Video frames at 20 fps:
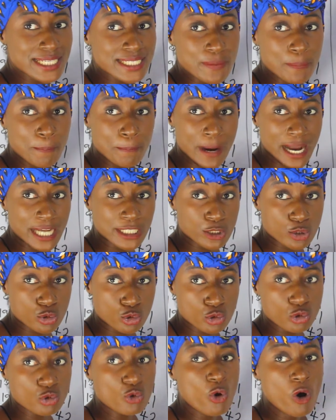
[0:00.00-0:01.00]
in the part
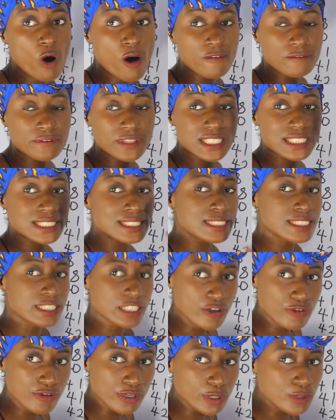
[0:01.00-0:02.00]
2 of this
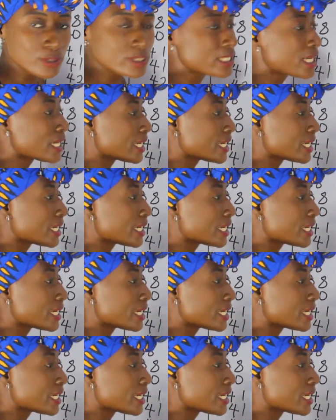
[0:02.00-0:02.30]
series,